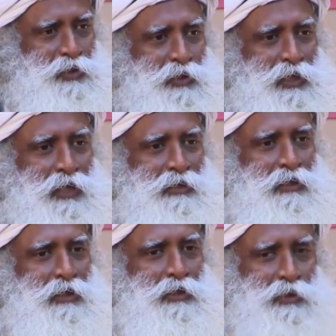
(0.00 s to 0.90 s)
that
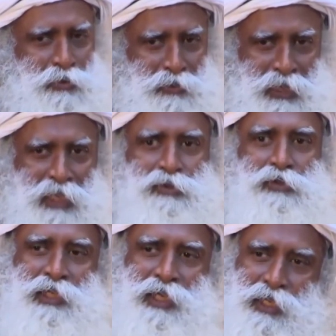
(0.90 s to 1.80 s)
you
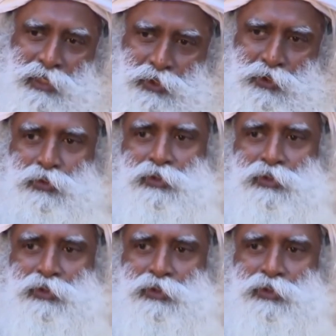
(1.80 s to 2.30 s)
naturally exude